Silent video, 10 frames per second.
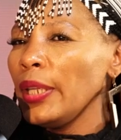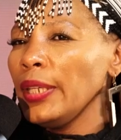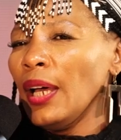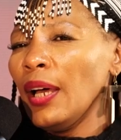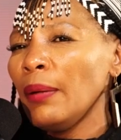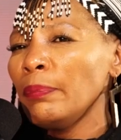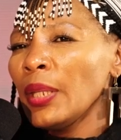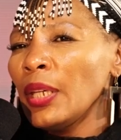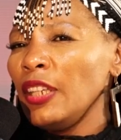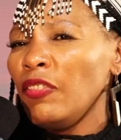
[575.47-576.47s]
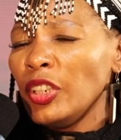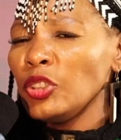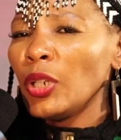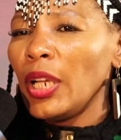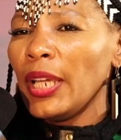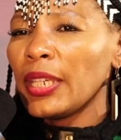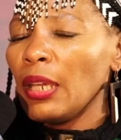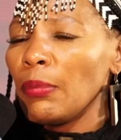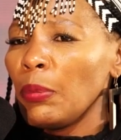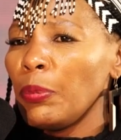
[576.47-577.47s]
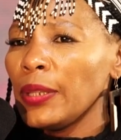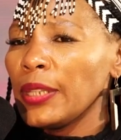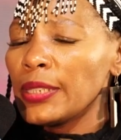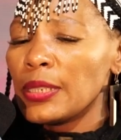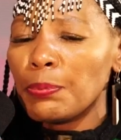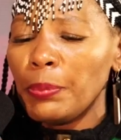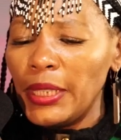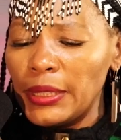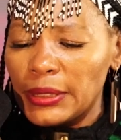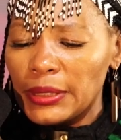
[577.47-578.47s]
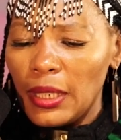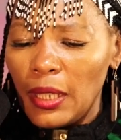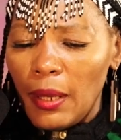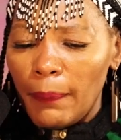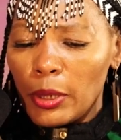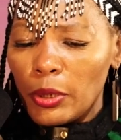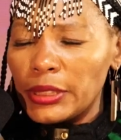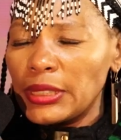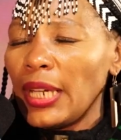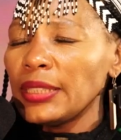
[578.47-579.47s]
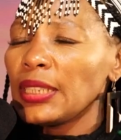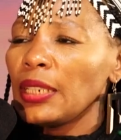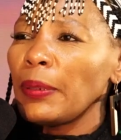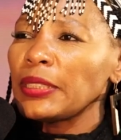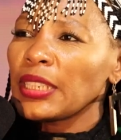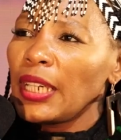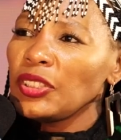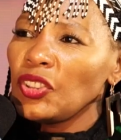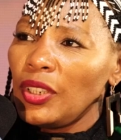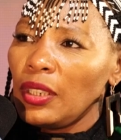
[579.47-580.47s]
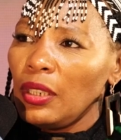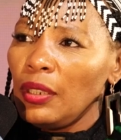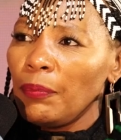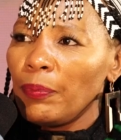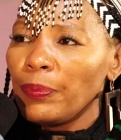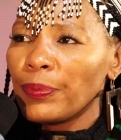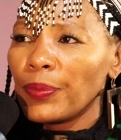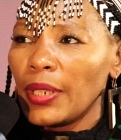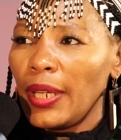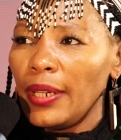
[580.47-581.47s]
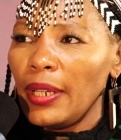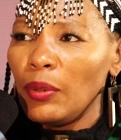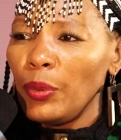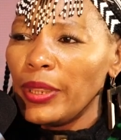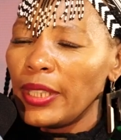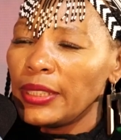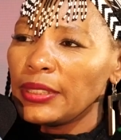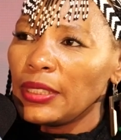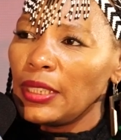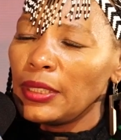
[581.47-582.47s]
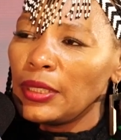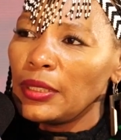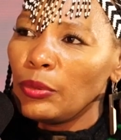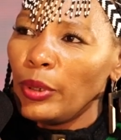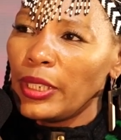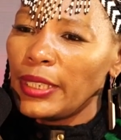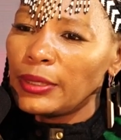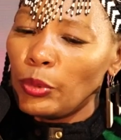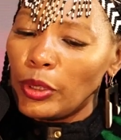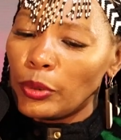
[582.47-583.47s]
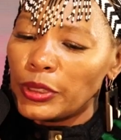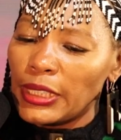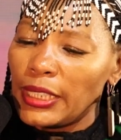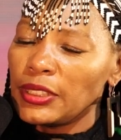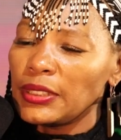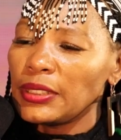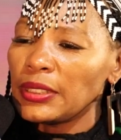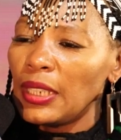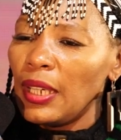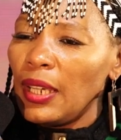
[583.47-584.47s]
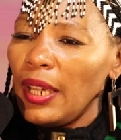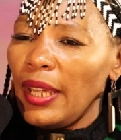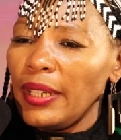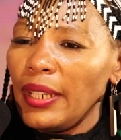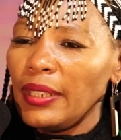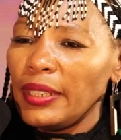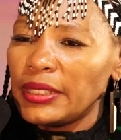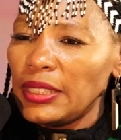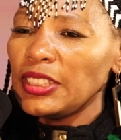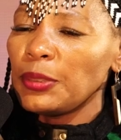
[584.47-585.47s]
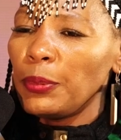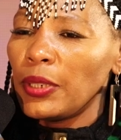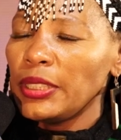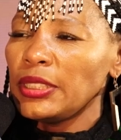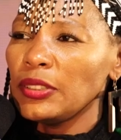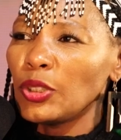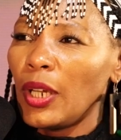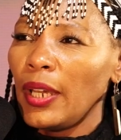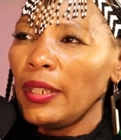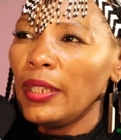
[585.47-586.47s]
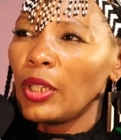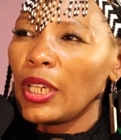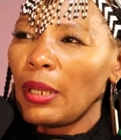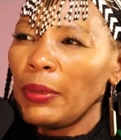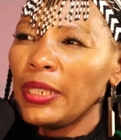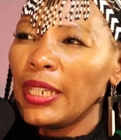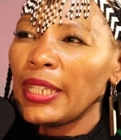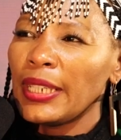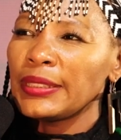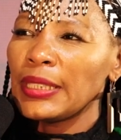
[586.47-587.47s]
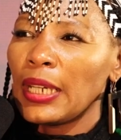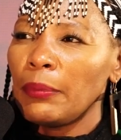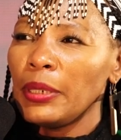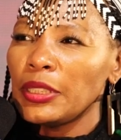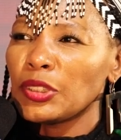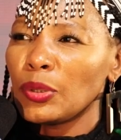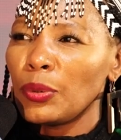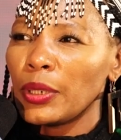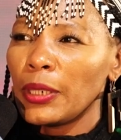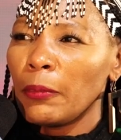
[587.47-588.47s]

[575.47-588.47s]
Yeah, eventually I came up with this piece because I started by sketching. And then with those sketches, and then there's inspiration. So I a story.